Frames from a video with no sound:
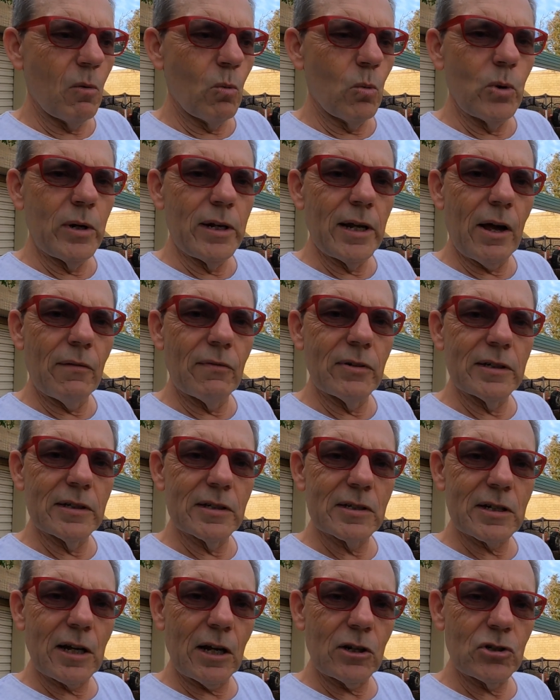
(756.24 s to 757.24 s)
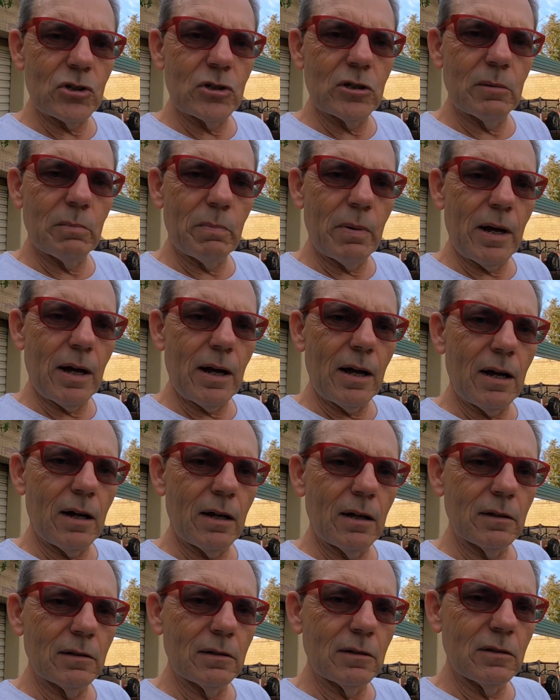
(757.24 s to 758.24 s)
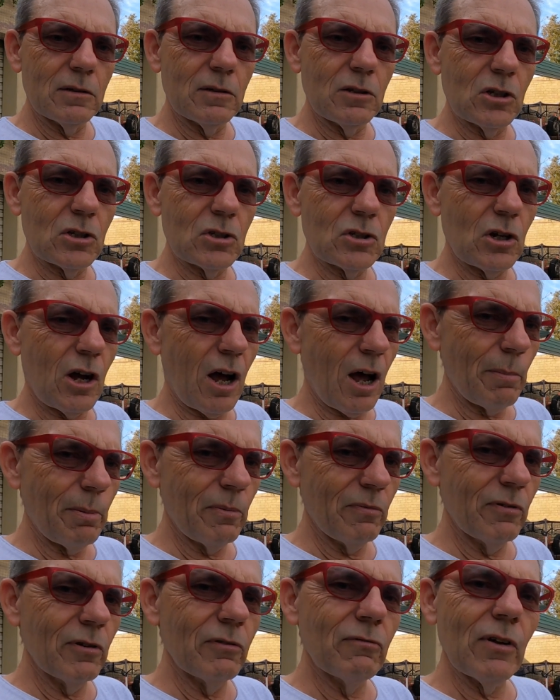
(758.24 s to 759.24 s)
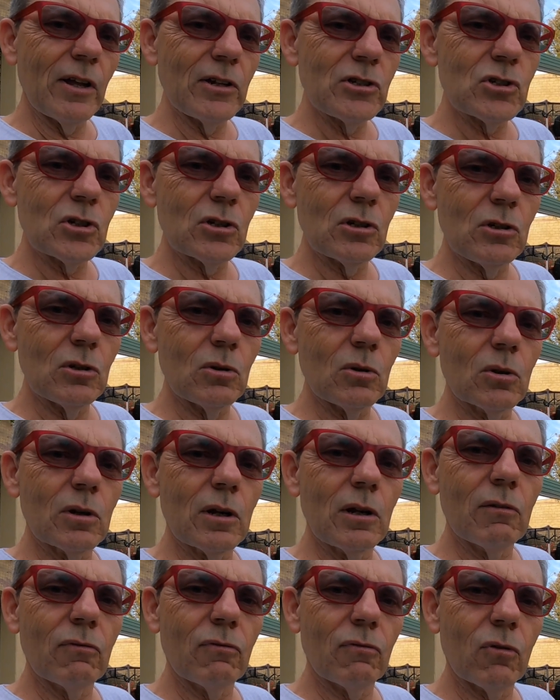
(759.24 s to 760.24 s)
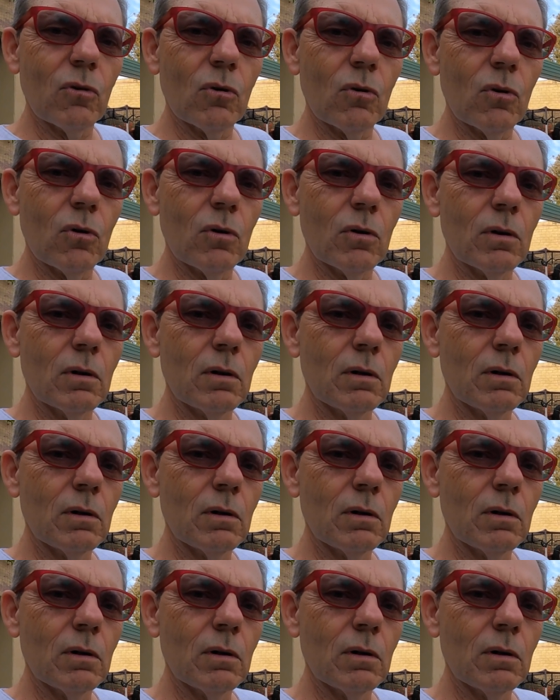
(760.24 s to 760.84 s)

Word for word: we have a discussion about the type of adventure you're looking for,